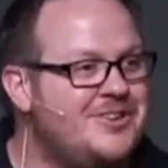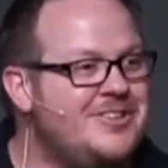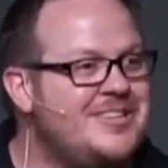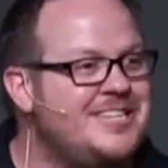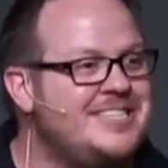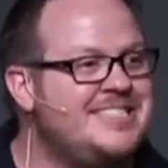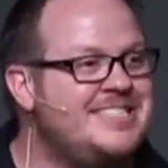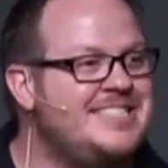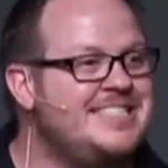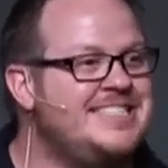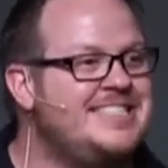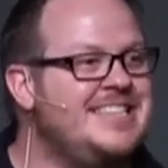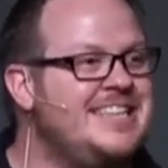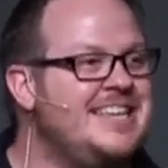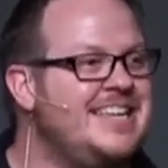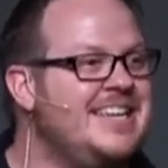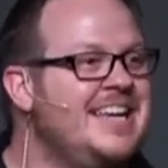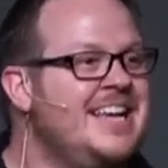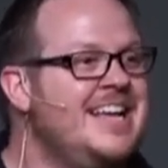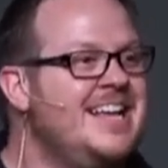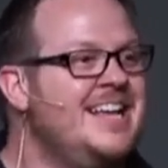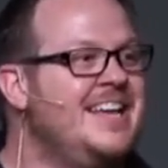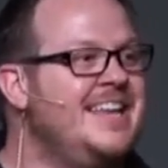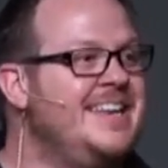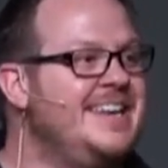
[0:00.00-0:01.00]
This isn't
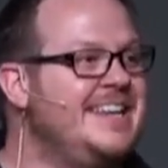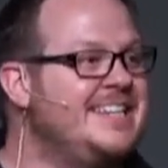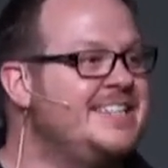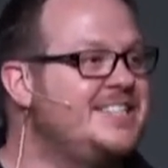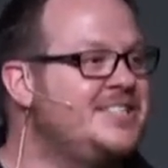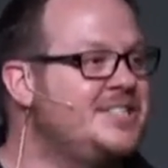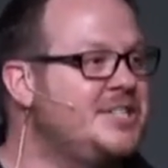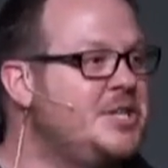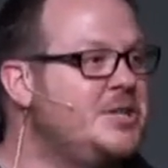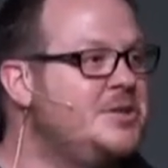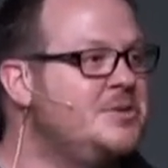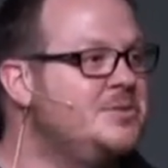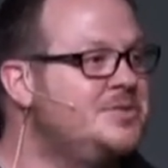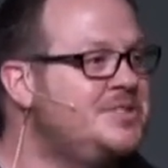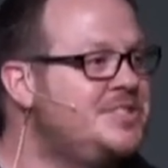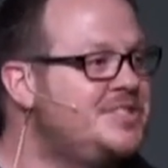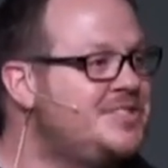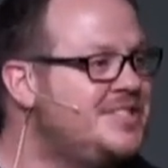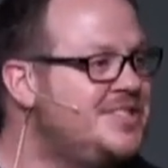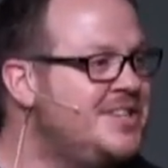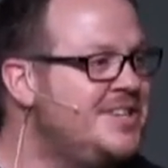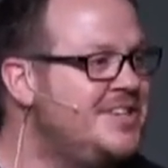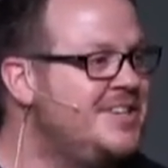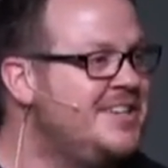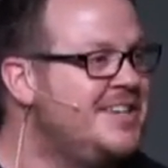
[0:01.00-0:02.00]
an excuse
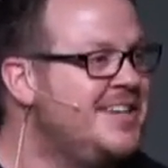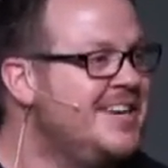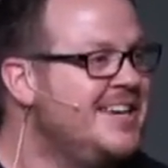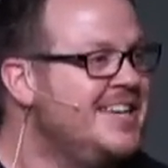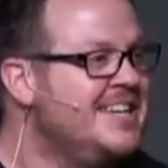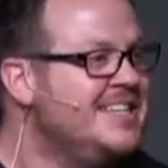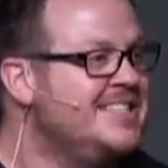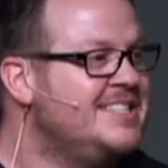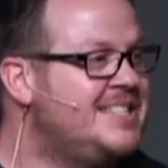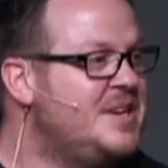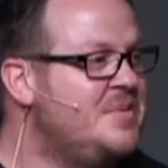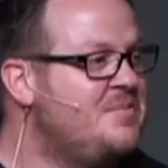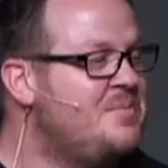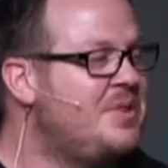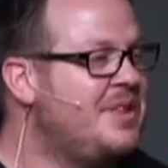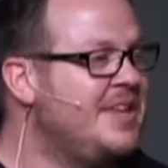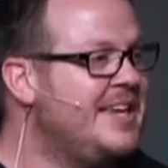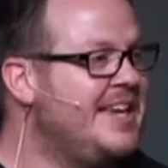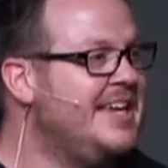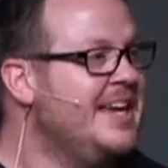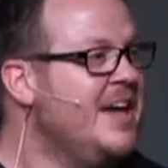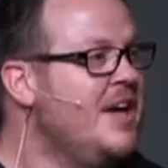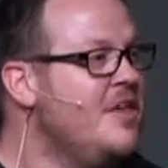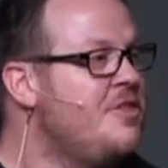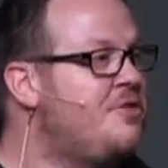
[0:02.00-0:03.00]
to
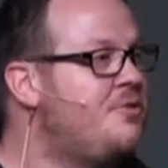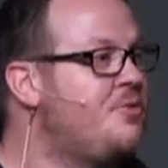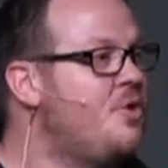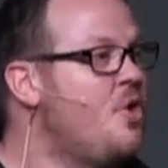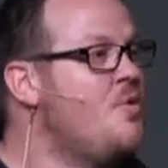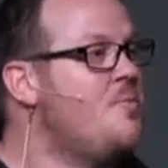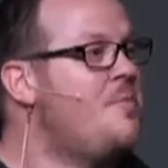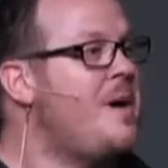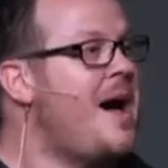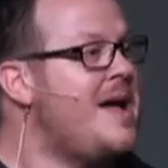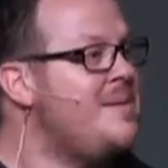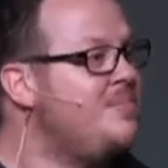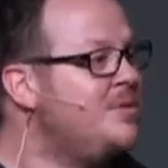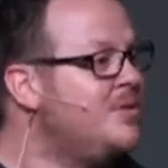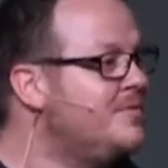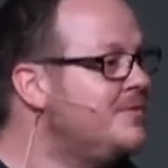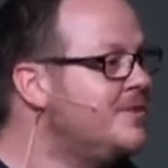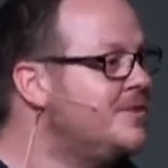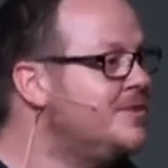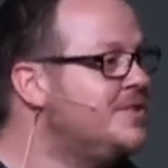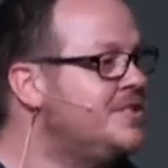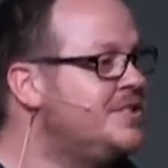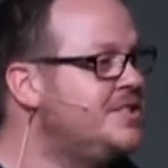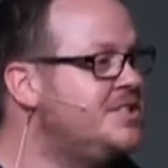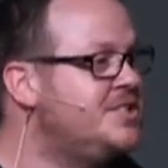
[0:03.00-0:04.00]
simply throw Bible
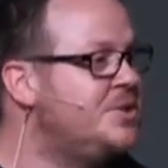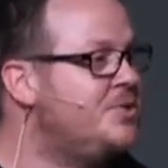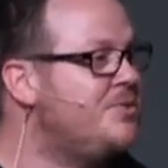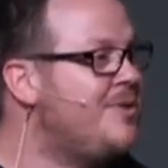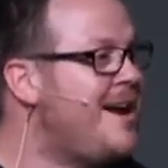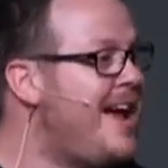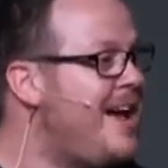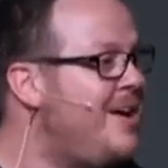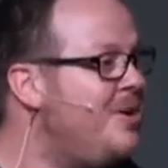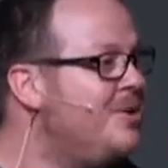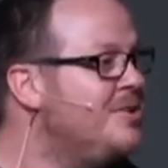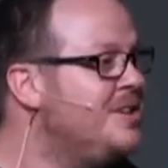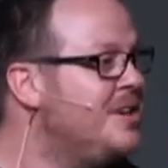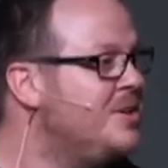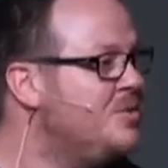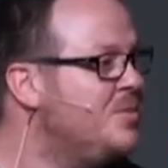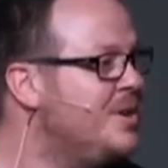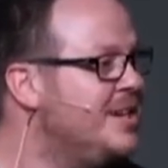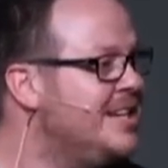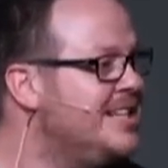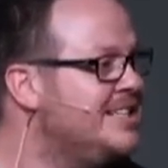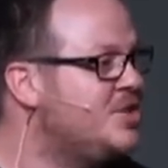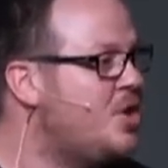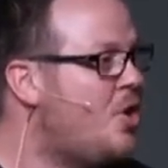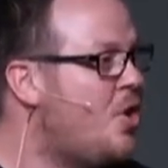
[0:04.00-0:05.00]
verses around and when
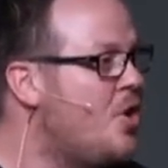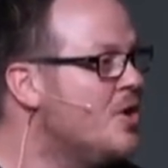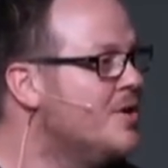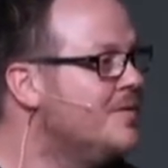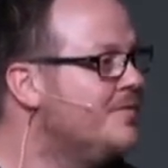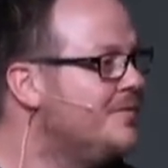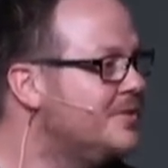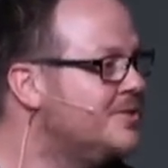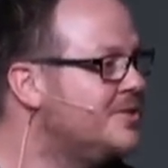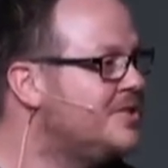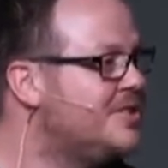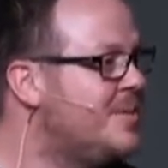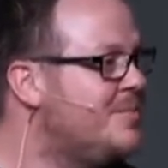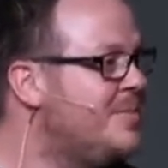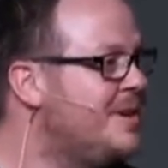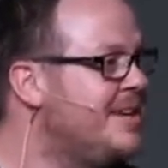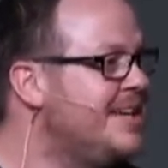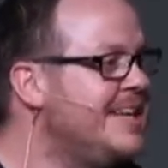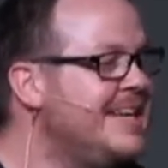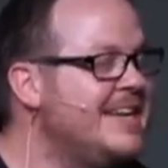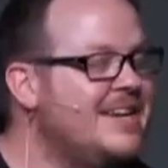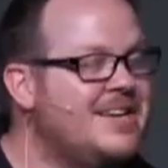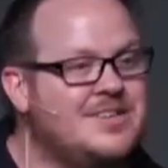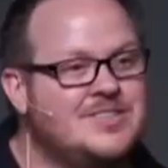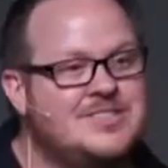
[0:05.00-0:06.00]
it's hard for
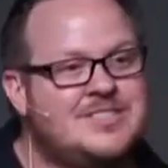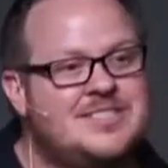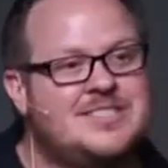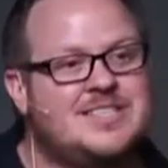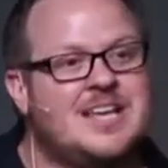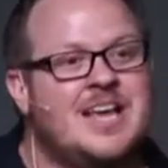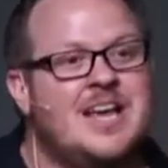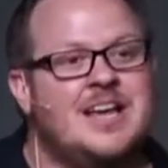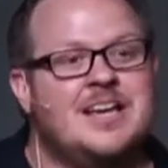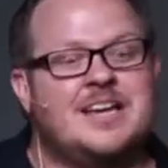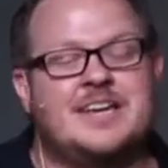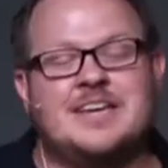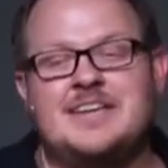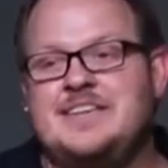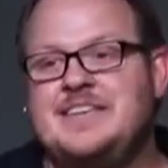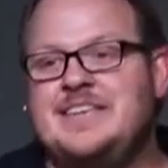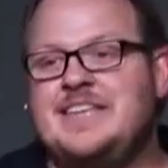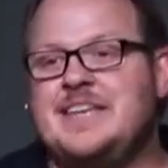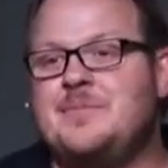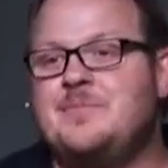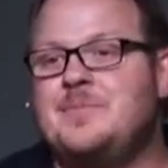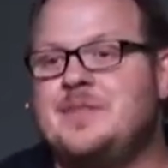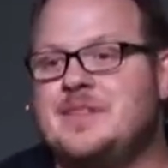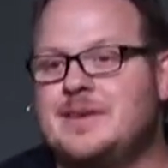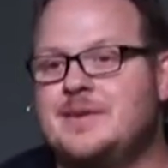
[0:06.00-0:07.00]
somebody else,
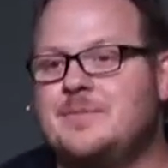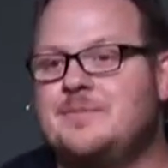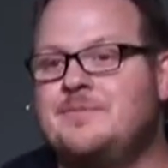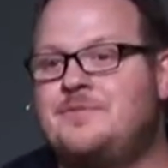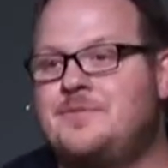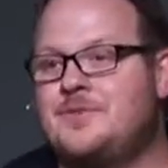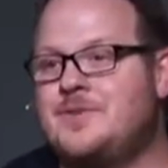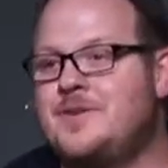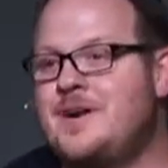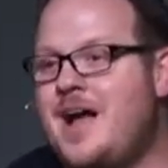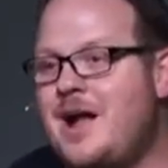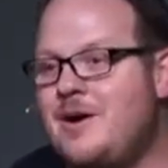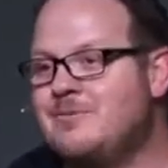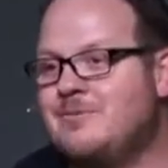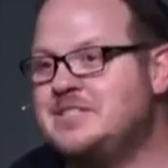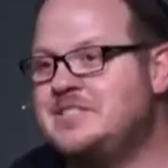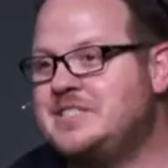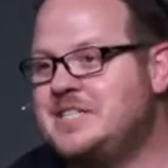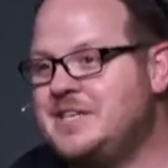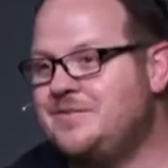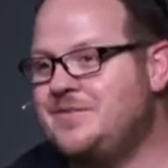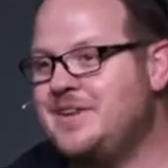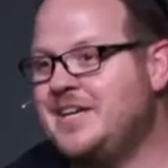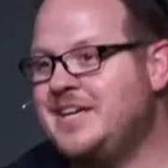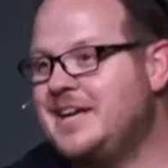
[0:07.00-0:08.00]
condemn them for not
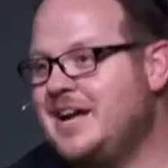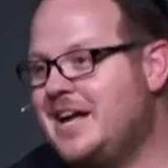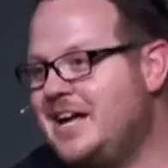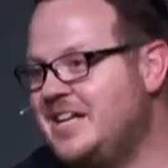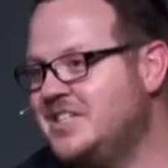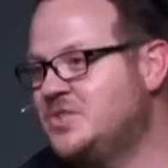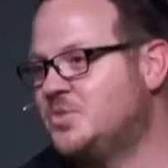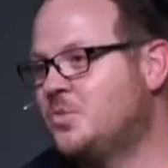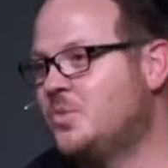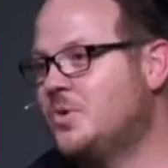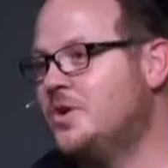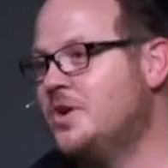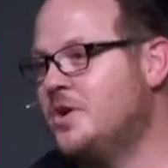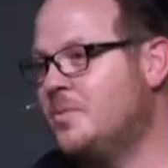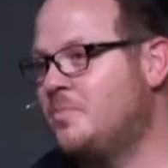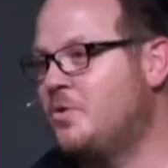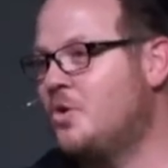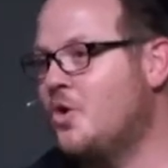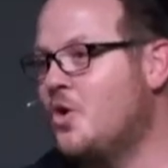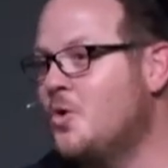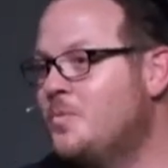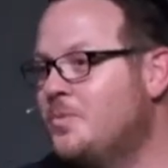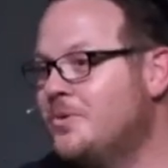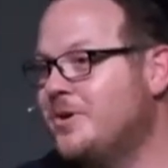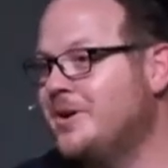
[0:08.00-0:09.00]
receiving God's word
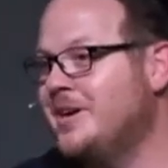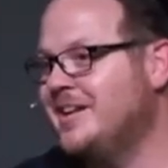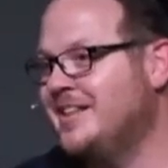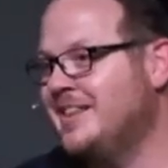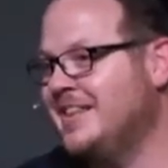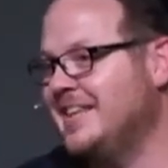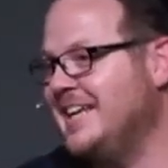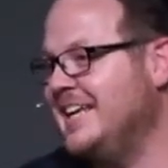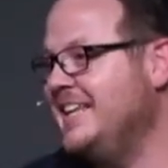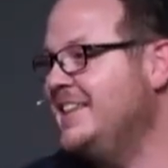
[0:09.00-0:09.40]
appropriately.